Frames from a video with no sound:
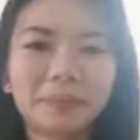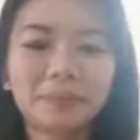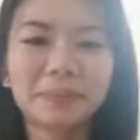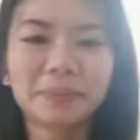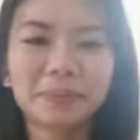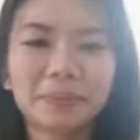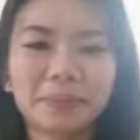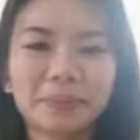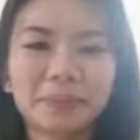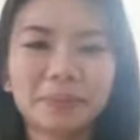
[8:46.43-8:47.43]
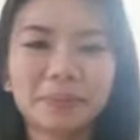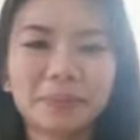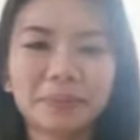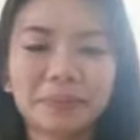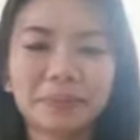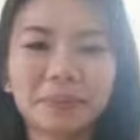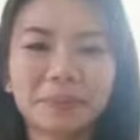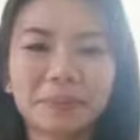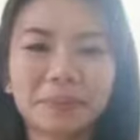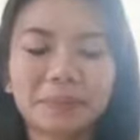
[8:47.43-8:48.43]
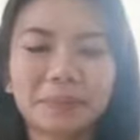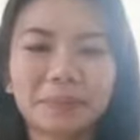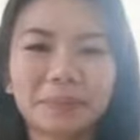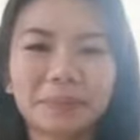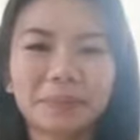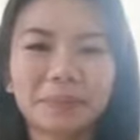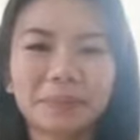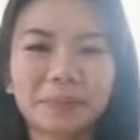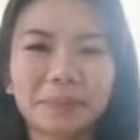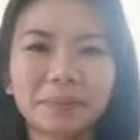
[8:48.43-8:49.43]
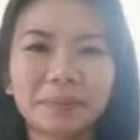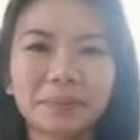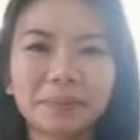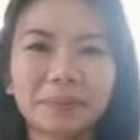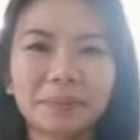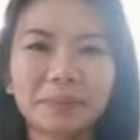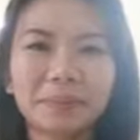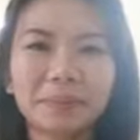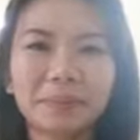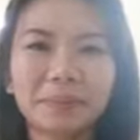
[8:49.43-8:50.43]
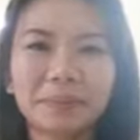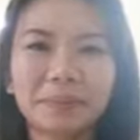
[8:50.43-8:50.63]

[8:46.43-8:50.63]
No words are spoken by the person on screen.